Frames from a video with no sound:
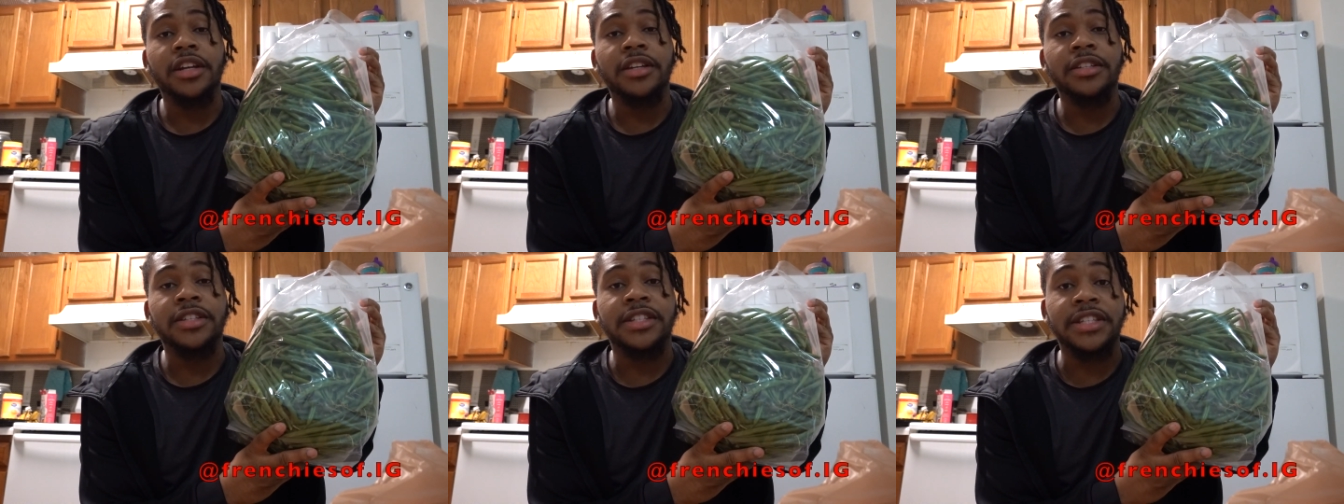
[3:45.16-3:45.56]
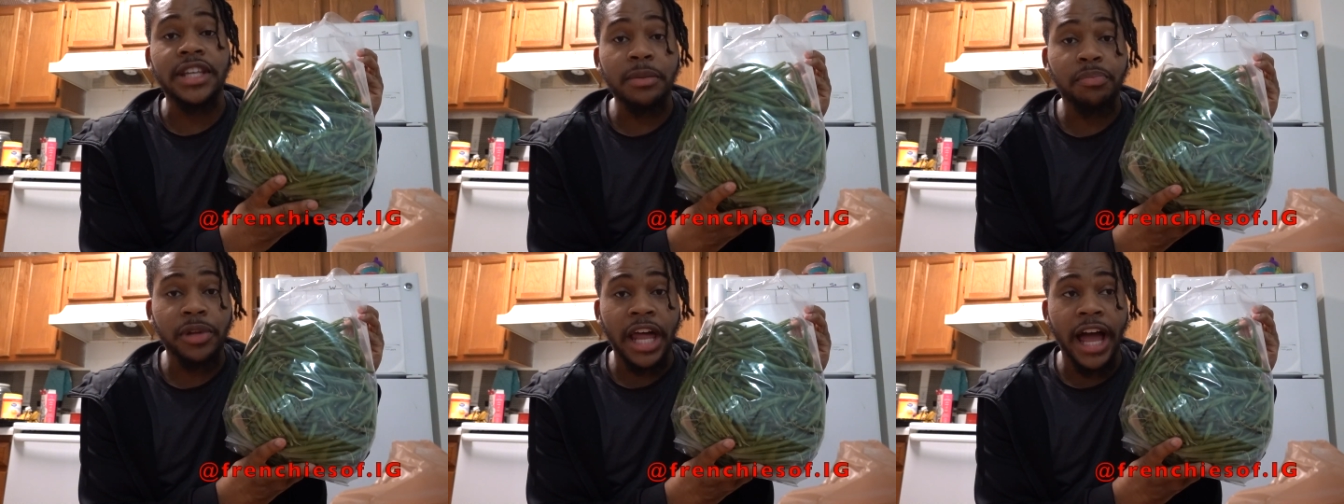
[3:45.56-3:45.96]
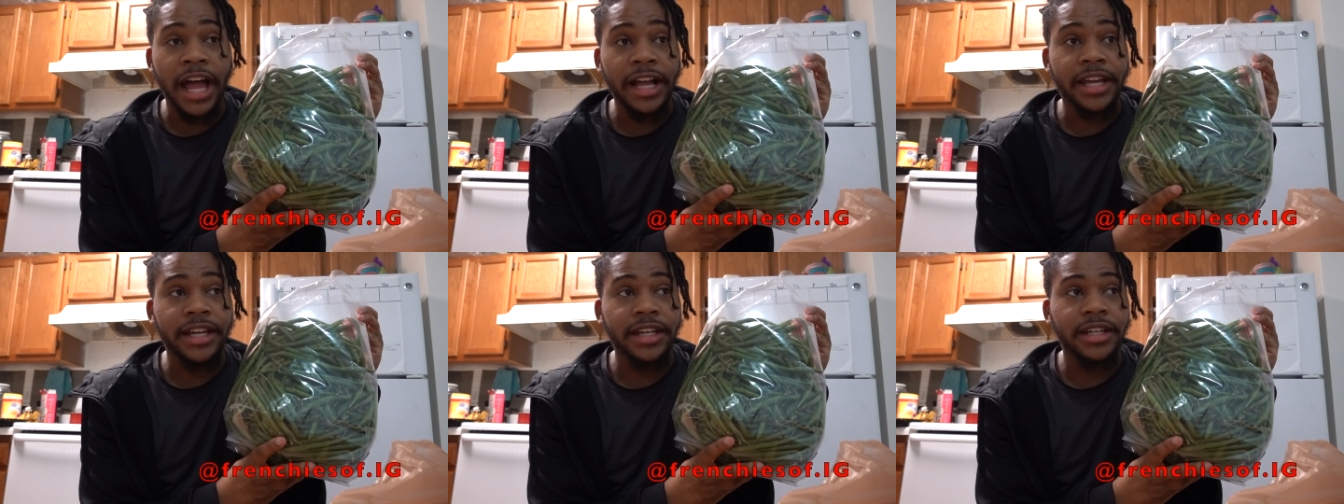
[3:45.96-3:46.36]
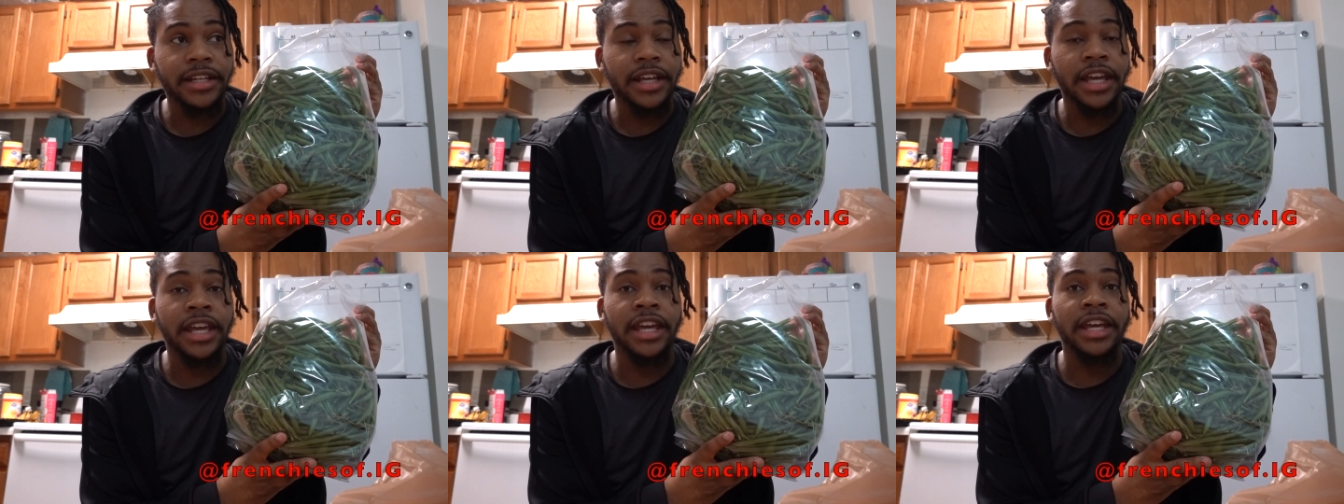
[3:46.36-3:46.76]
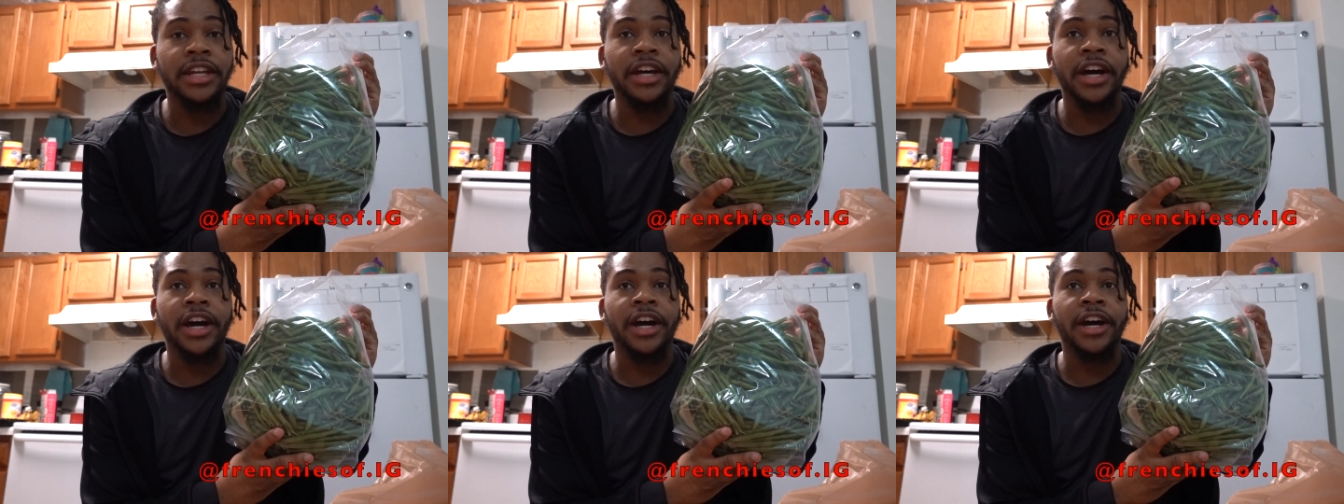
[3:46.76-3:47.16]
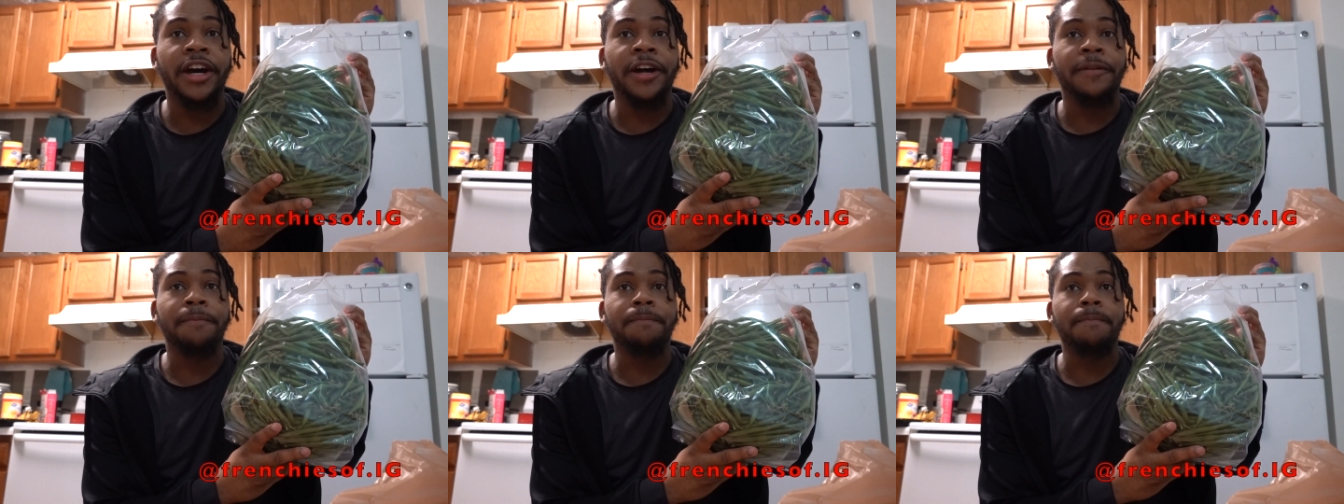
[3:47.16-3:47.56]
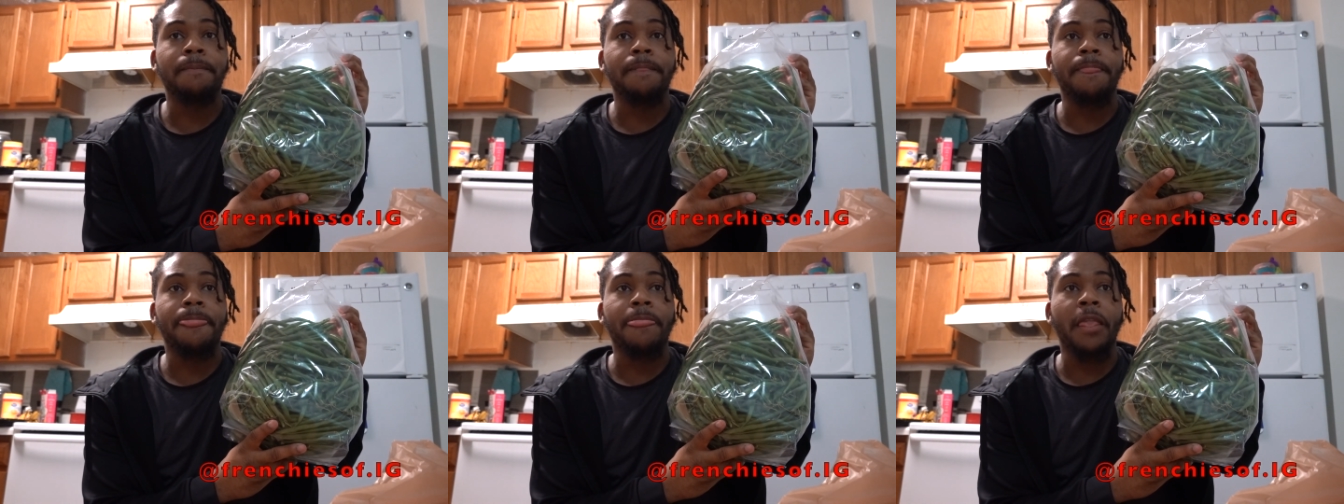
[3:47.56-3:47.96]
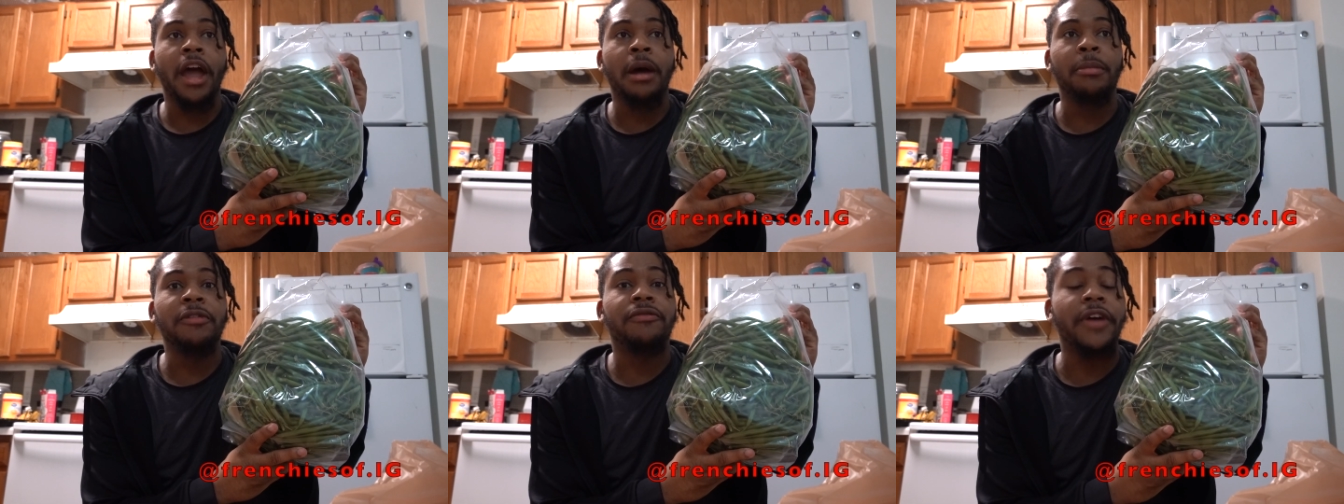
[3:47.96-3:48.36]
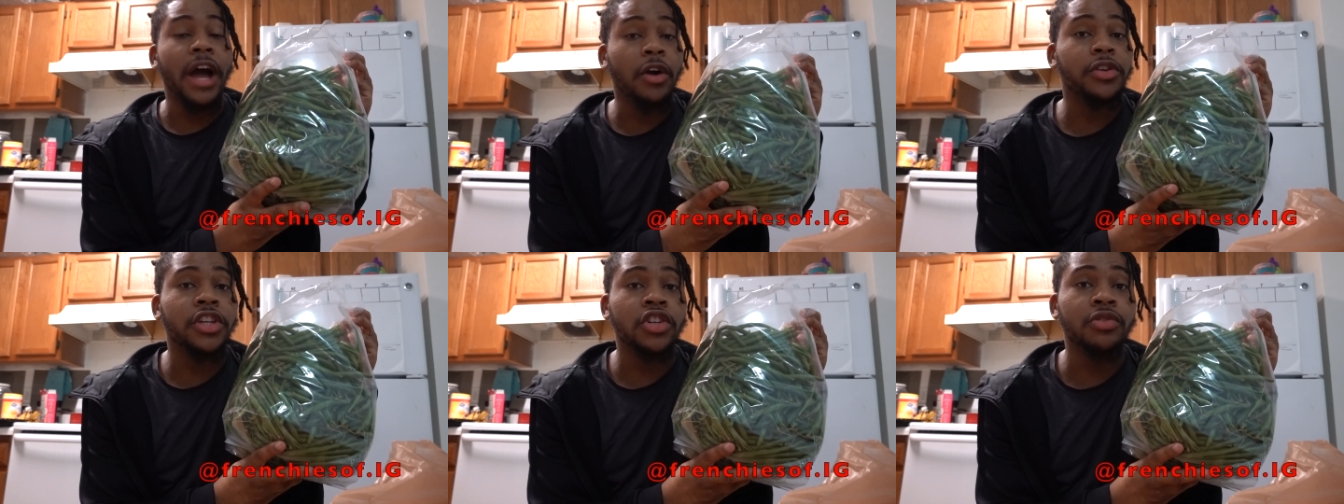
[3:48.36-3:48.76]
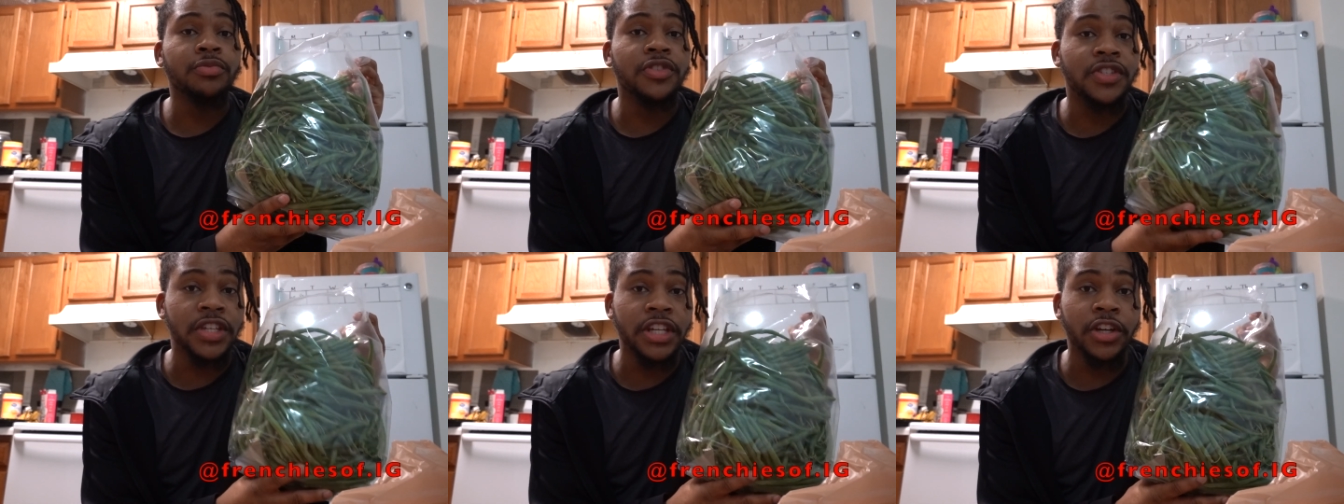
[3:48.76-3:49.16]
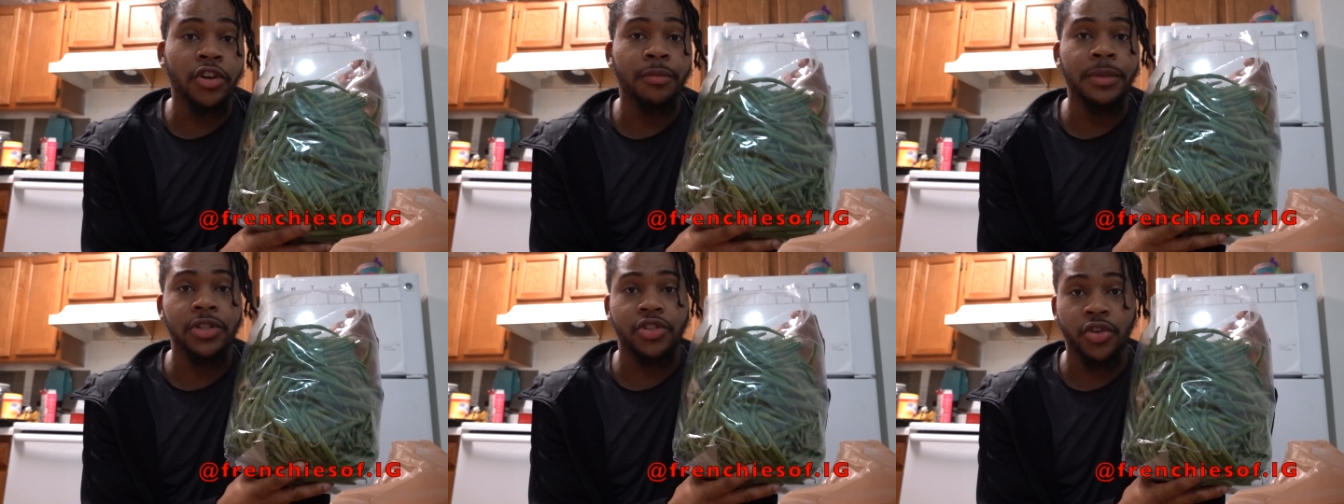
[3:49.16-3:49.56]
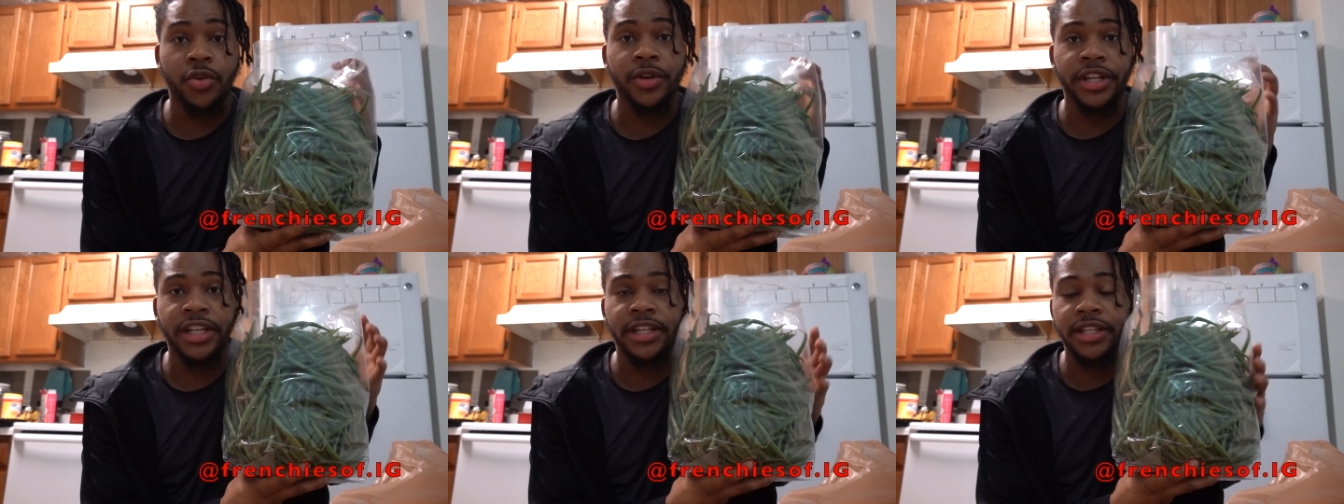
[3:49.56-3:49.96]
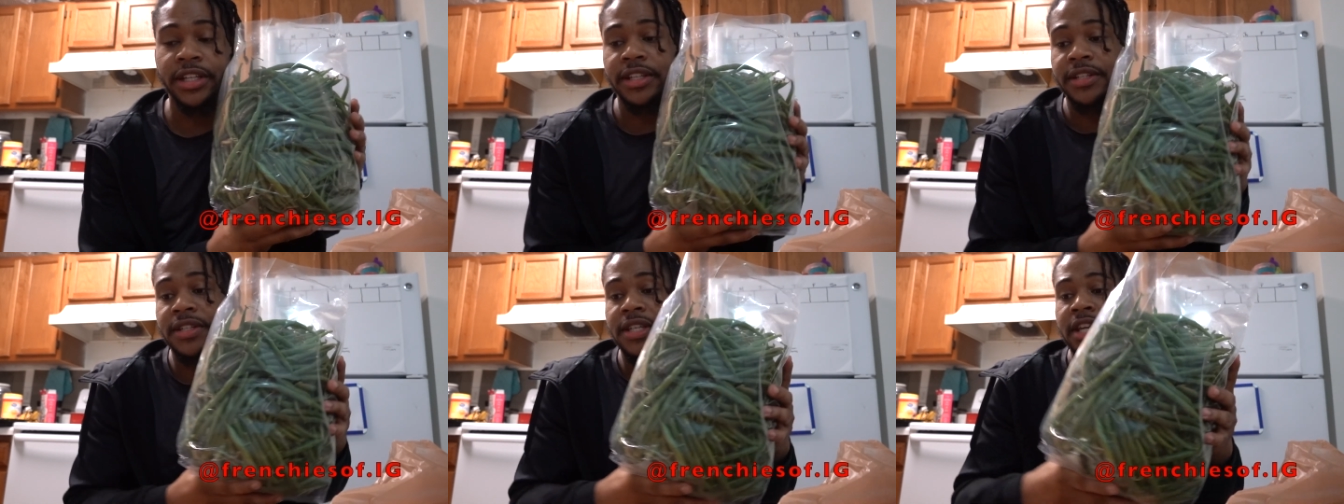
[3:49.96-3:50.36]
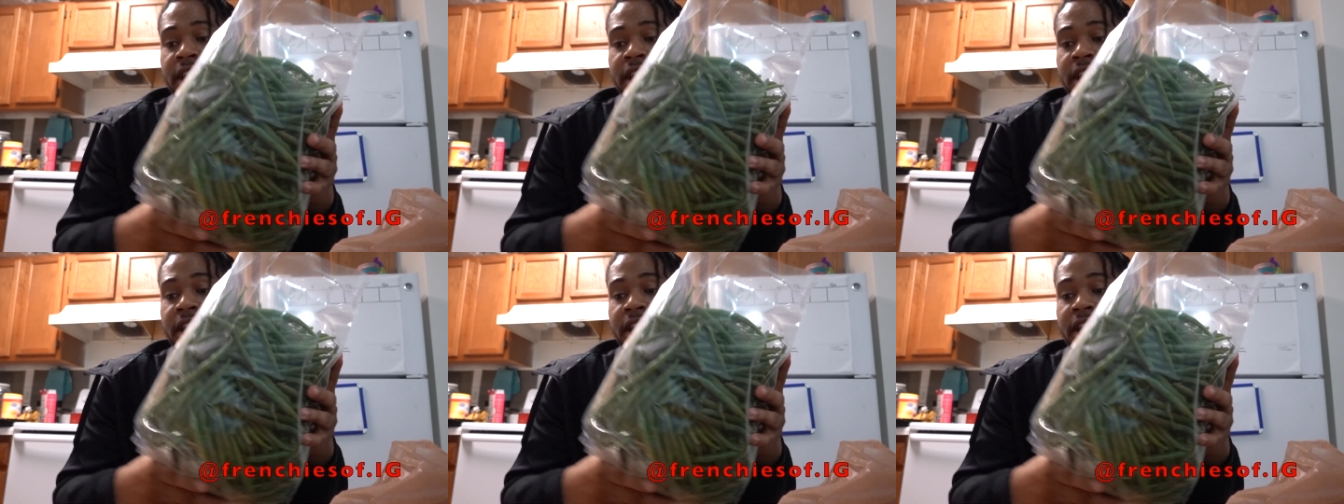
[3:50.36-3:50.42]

Ziploc, and I'm a vacuum seal majority of these.